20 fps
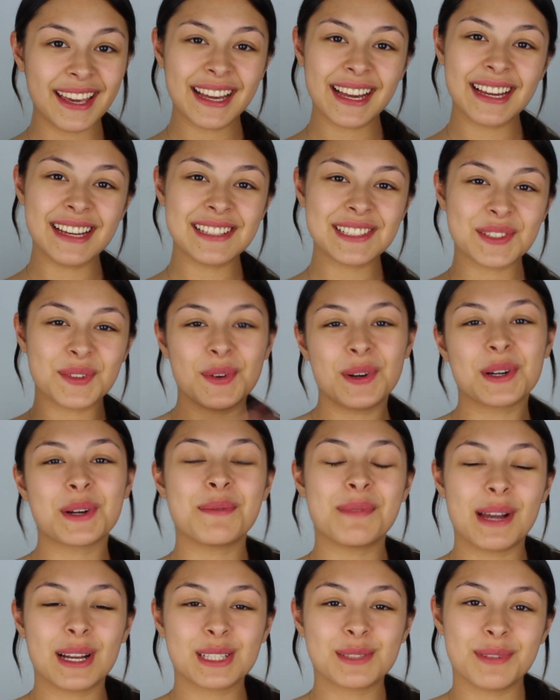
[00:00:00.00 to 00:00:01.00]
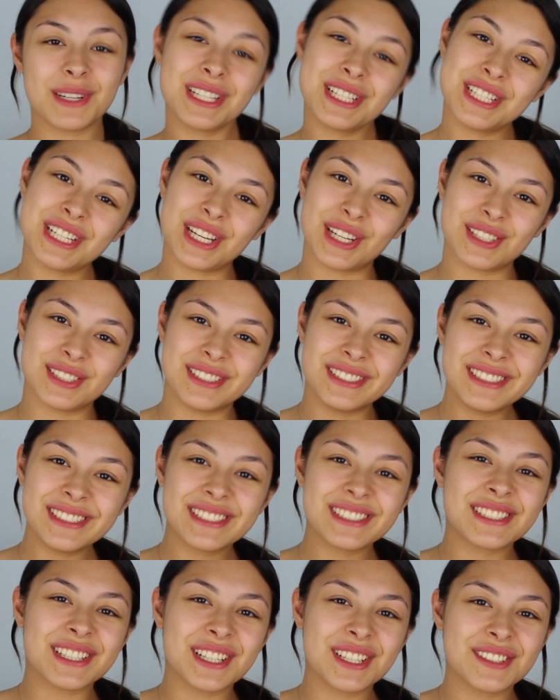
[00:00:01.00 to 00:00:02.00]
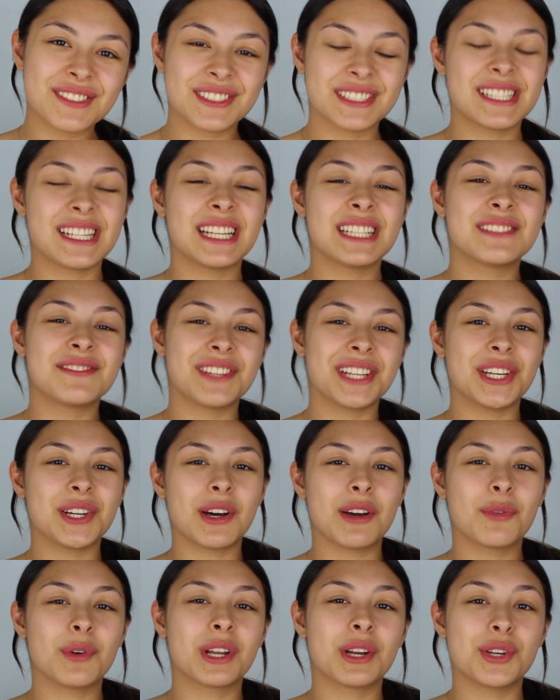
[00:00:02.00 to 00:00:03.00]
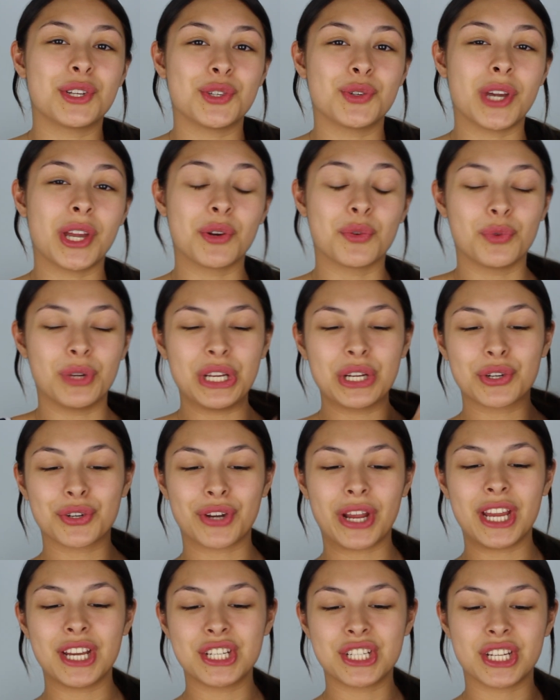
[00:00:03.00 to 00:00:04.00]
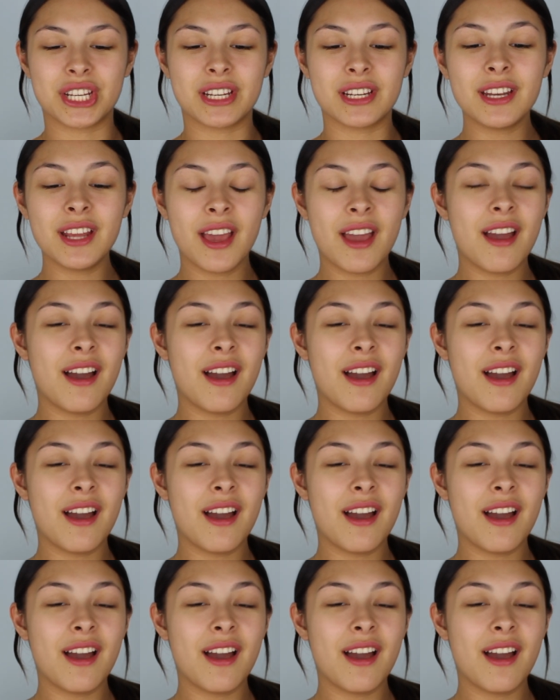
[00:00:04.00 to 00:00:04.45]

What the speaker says: Hey guys, welcome back to my channel. So for today's video, I want to do a recreation